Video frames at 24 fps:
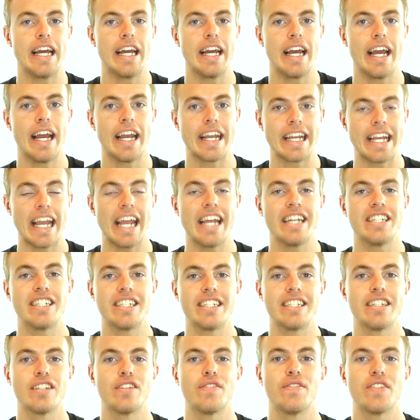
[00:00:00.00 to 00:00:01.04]
engage in
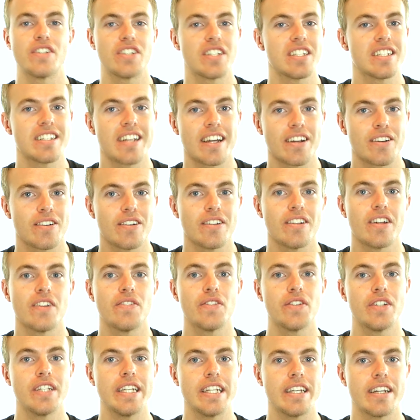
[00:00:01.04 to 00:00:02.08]
this vicious cycle of
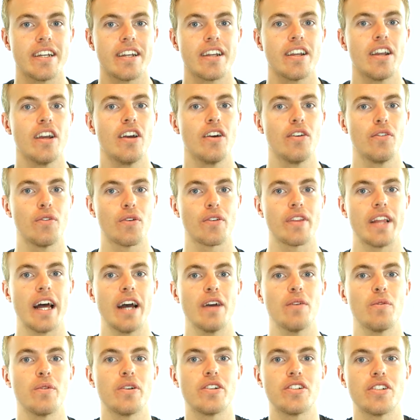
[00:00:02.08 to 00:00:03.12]
seeking for
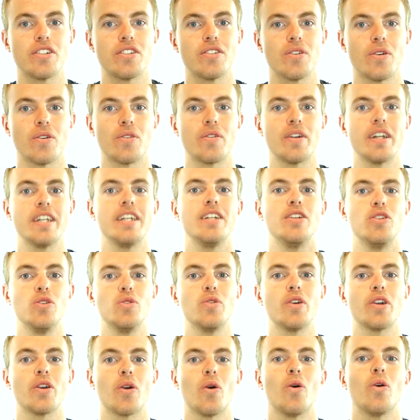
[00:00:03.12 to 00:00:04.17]
that which is already
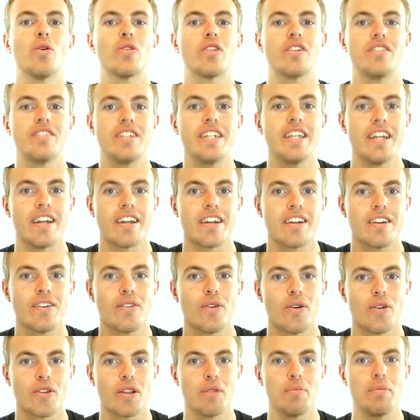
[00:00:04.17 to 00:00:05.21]
doing all the seeing,
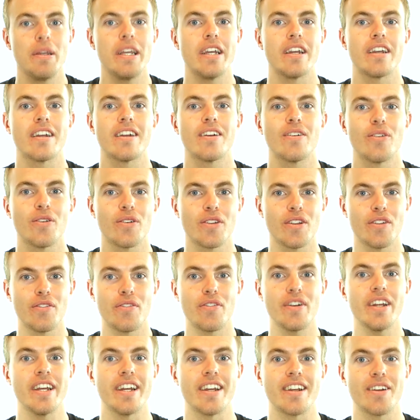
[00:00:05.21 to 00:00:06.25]
all the being, all the
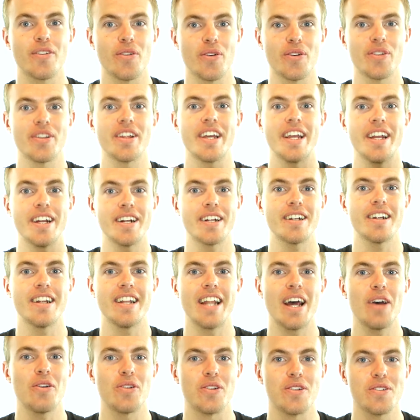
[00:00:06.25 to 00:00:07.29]
freeing, all the here and
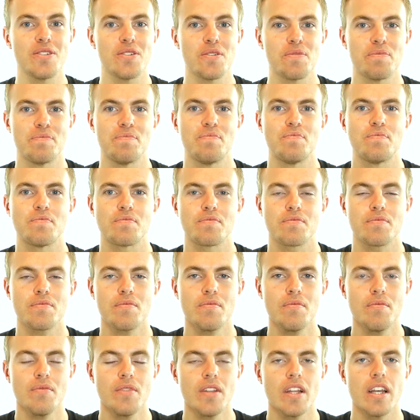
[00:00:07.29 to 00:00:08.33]
nowness.
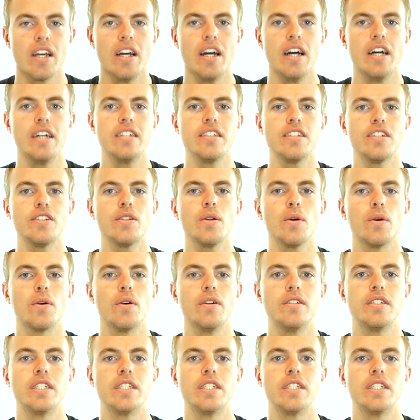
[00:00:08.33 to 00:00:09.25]
So,